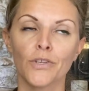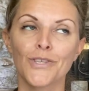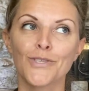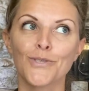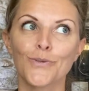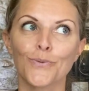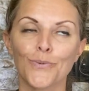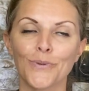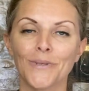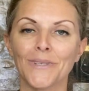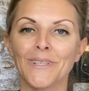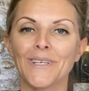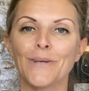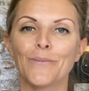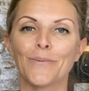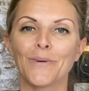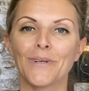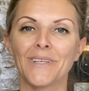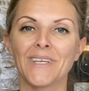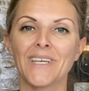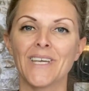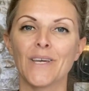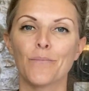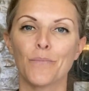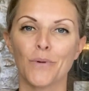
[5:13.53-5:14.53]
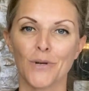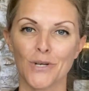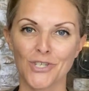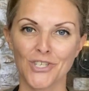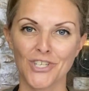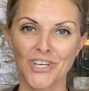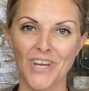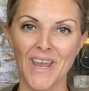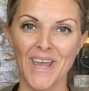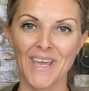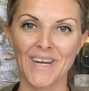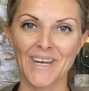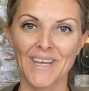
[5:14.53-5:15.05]
It's really, really
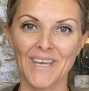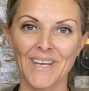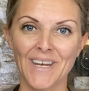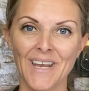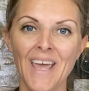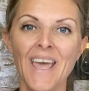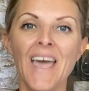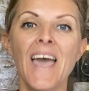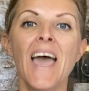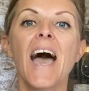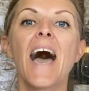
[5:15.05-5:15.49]
appreciated.